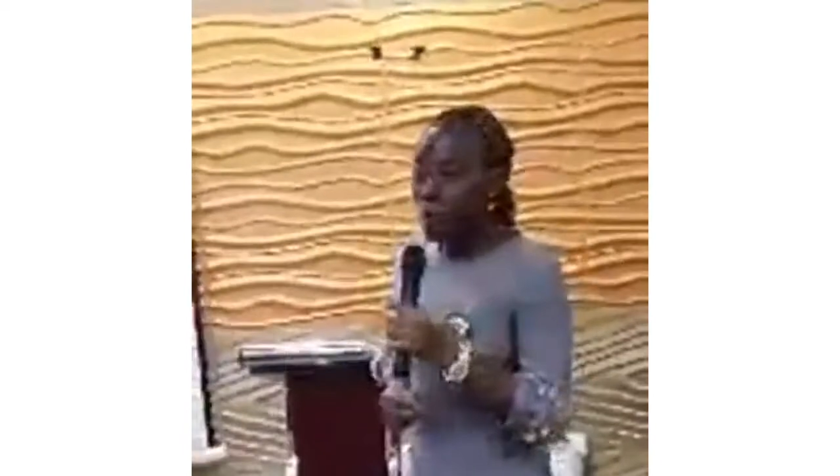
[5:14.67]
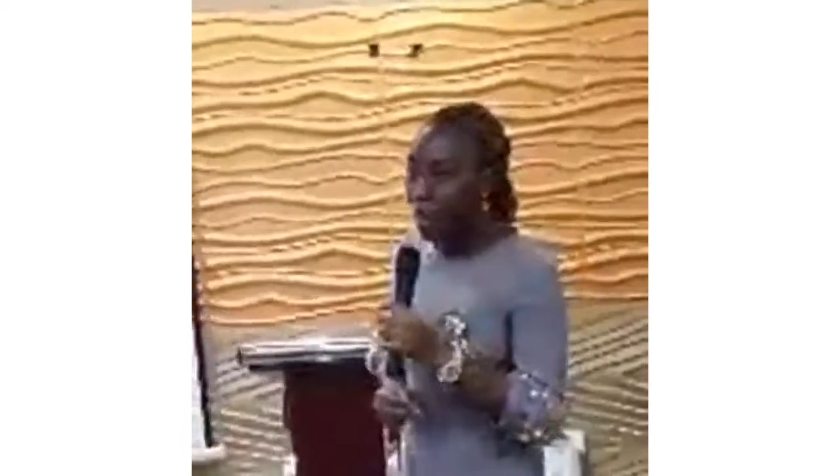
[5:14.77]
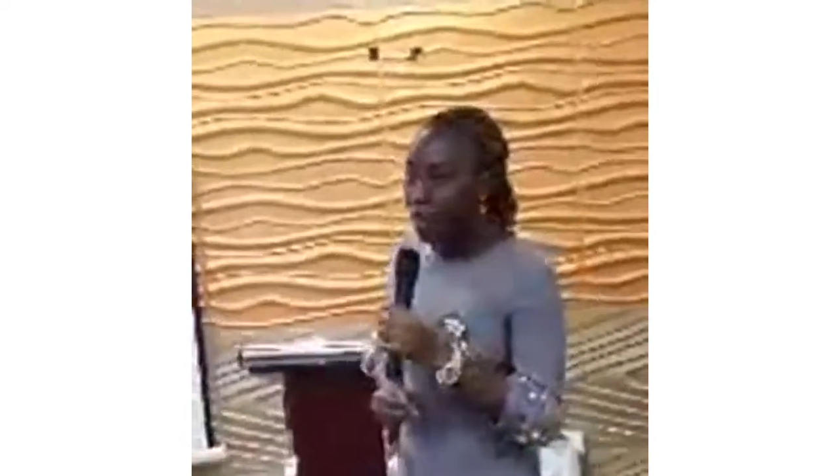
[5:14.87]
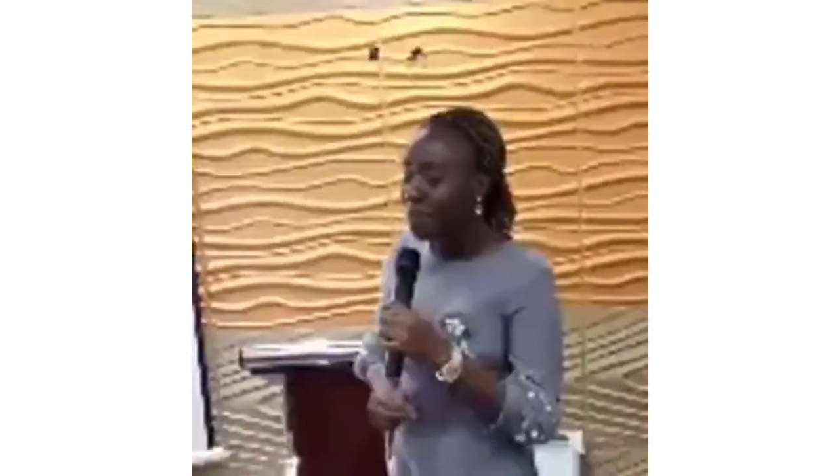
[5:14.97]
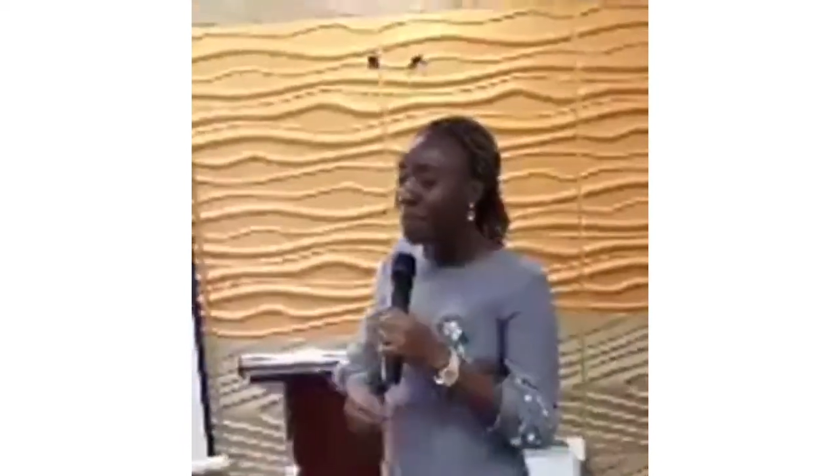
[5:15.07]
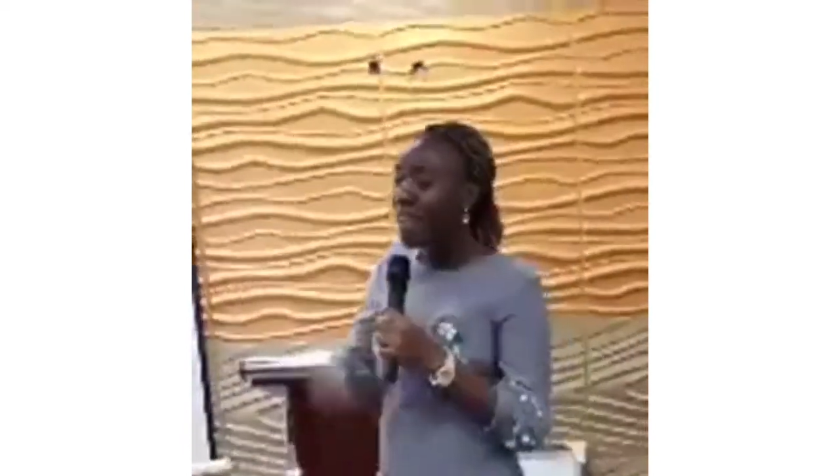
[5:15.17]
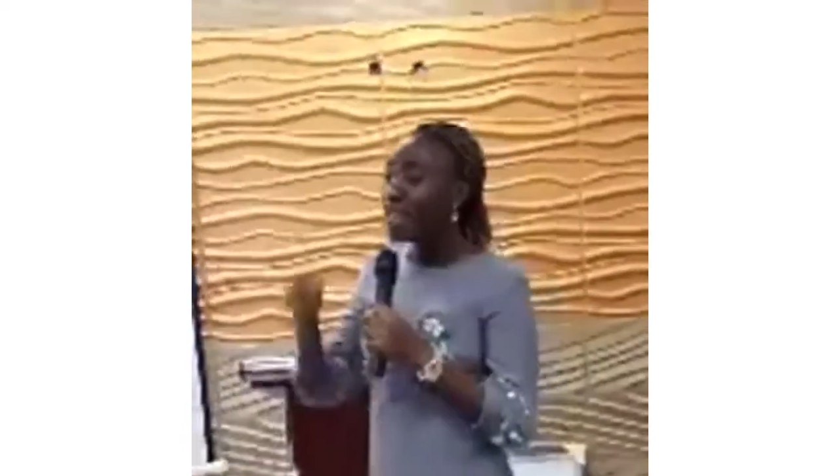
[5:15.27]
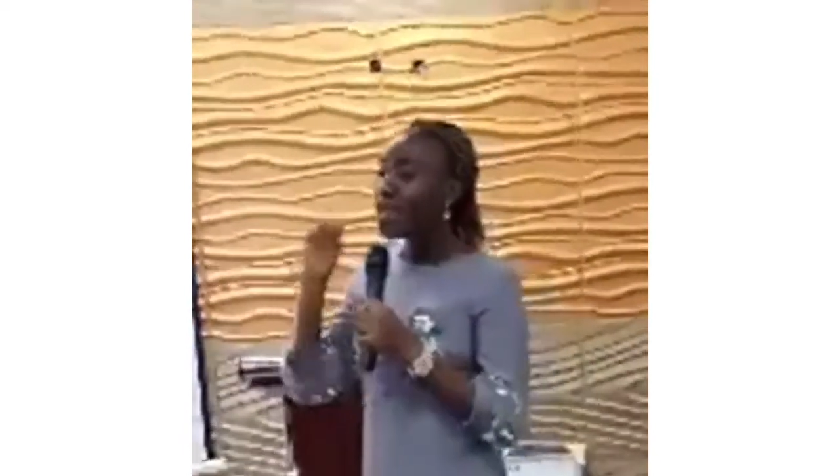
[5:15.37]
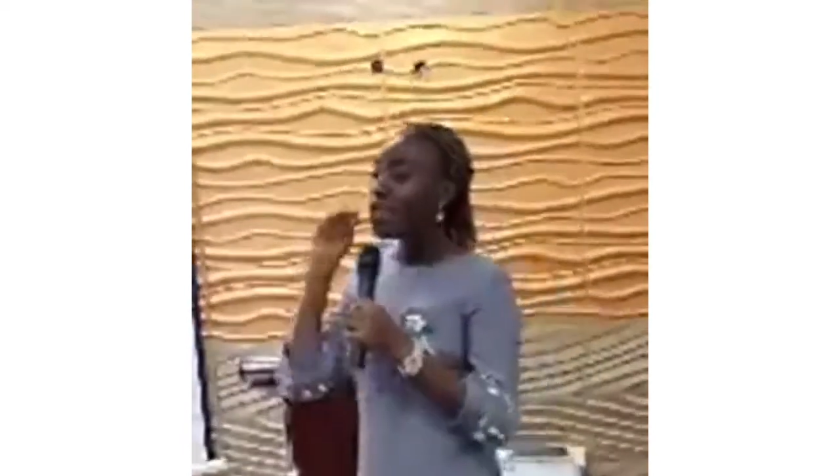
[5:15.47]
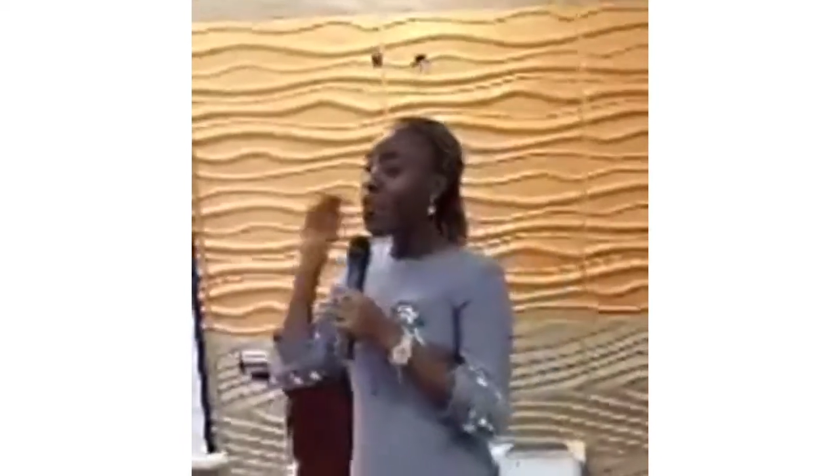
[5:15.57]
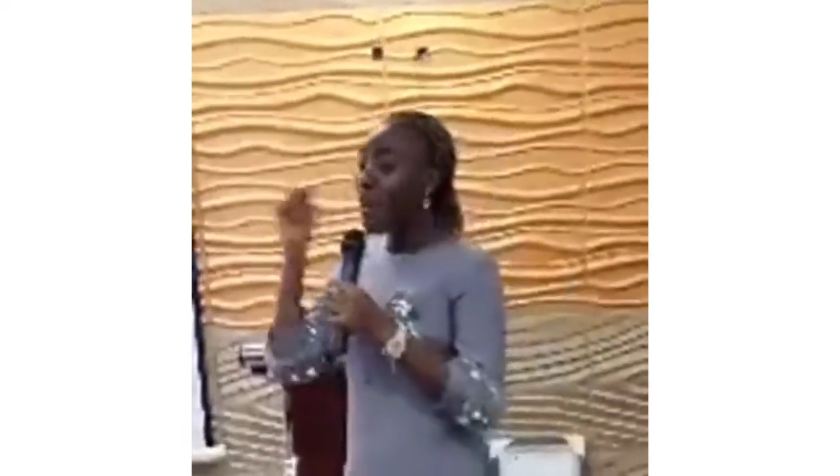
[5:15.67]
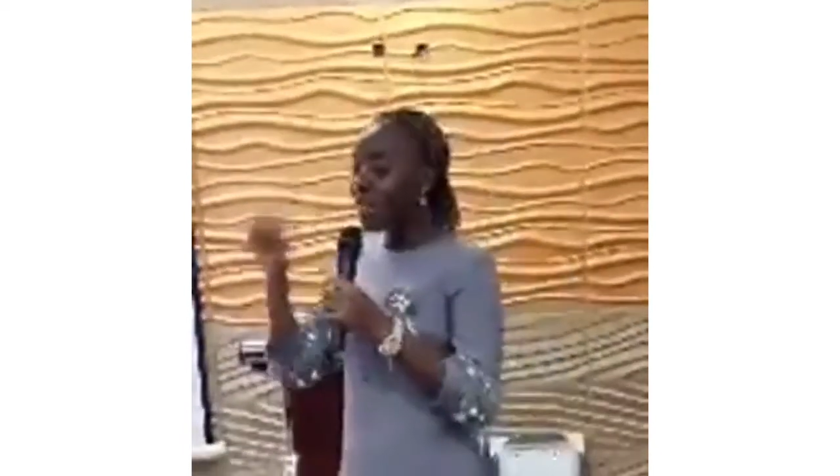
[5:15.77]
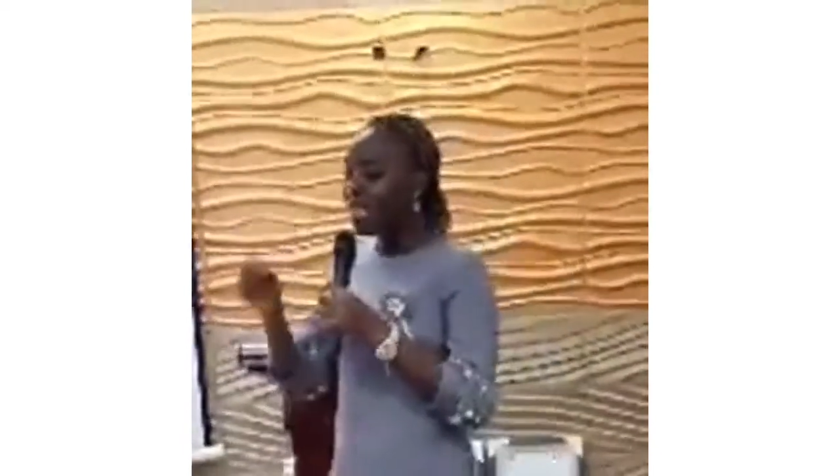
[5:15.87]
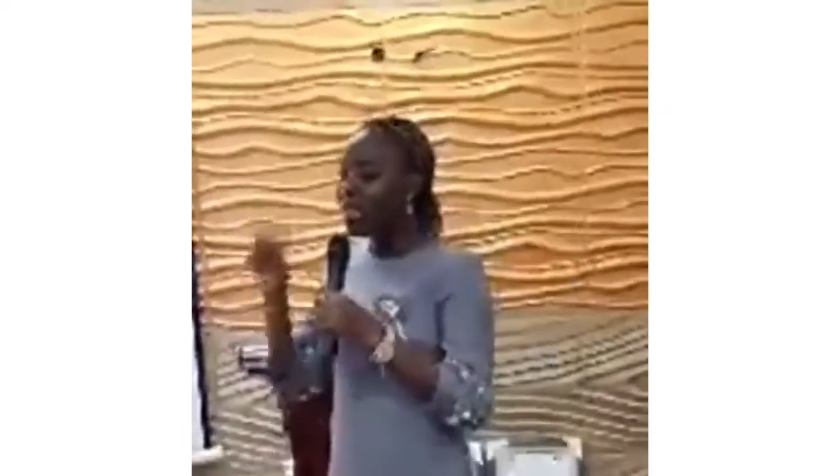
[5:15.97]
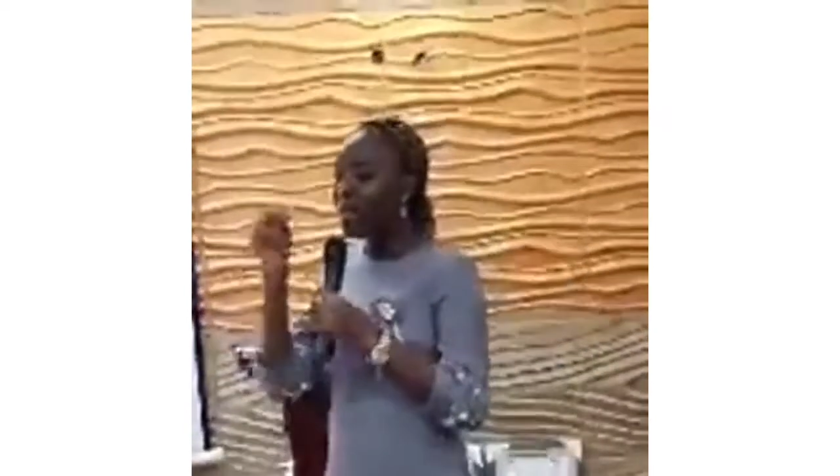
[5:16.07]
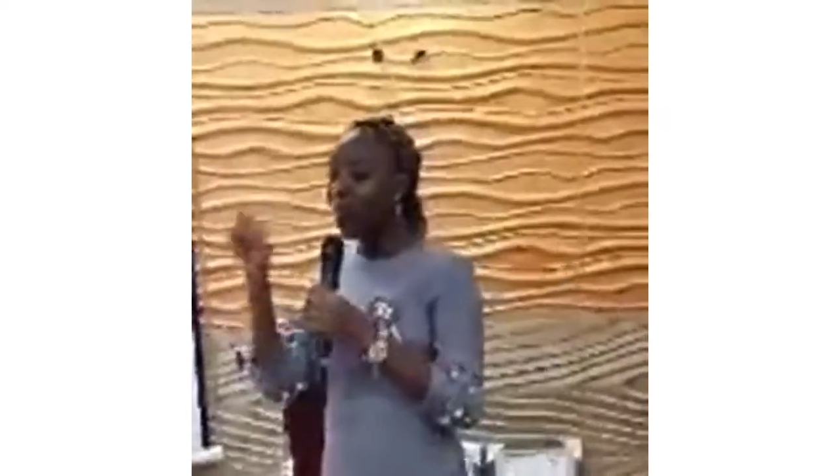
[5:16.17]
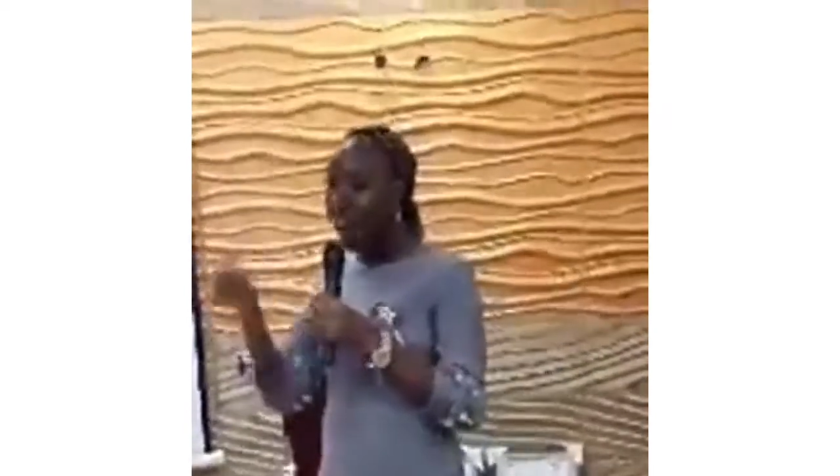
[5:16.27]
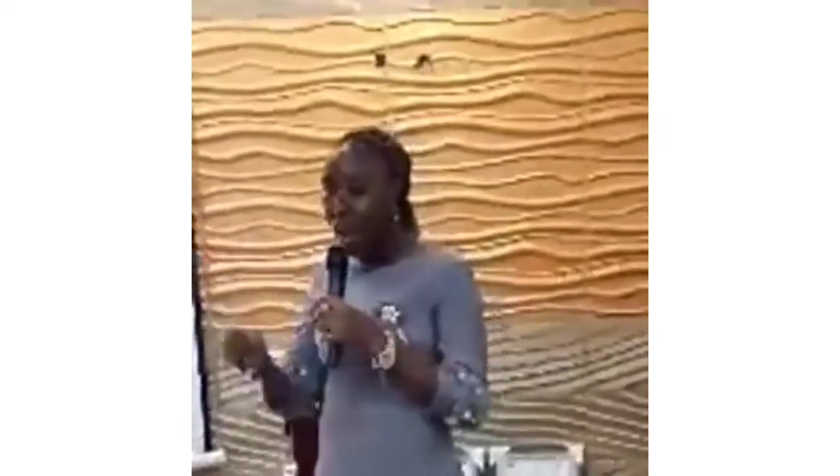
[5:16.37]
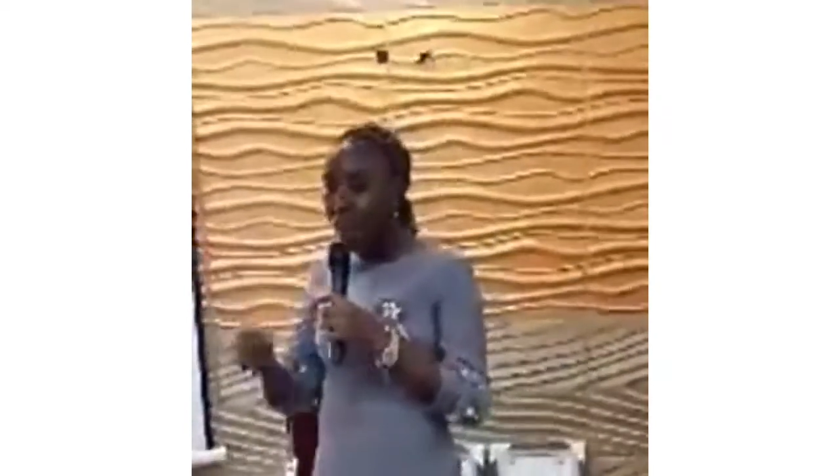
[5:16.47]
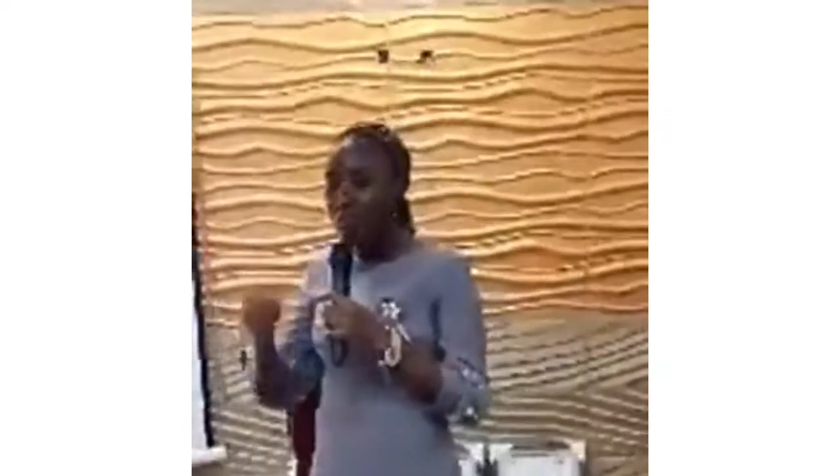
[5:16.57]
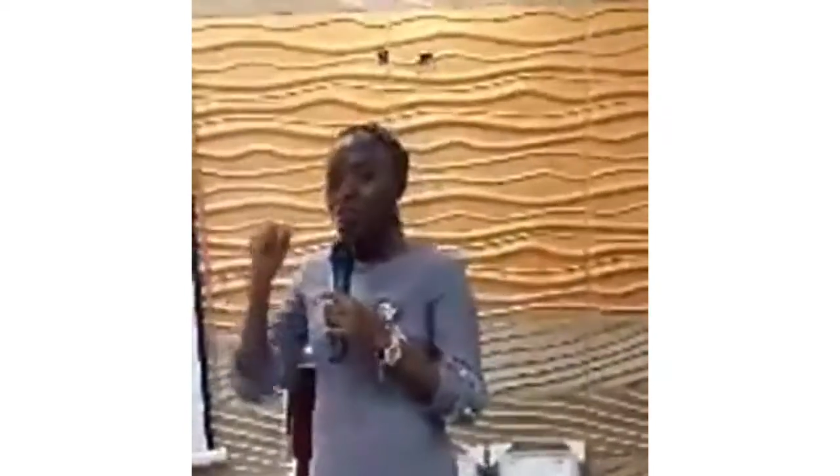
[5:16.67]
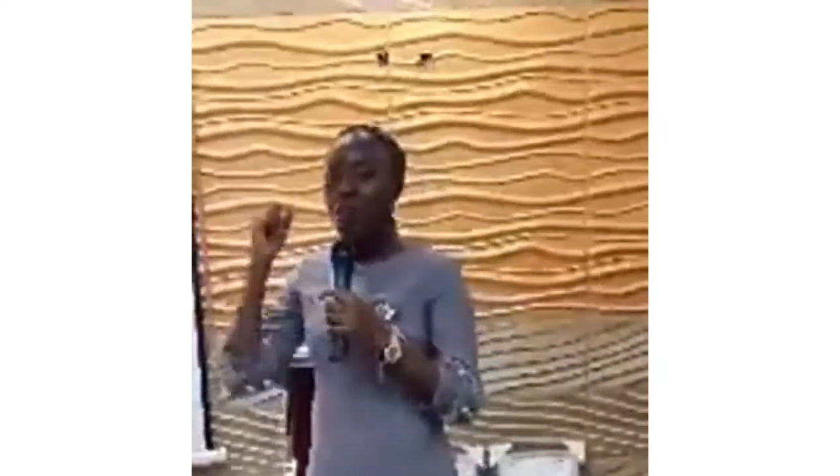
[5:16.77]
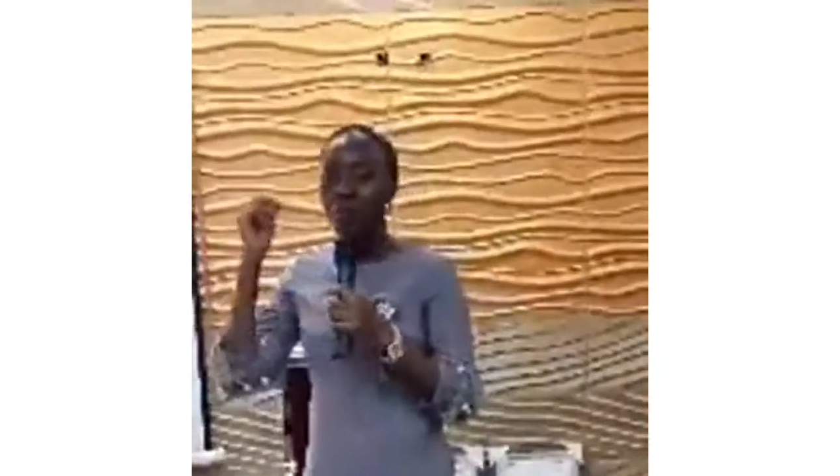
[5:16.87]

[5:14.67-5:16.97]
Then by tomorrow, we are going to remember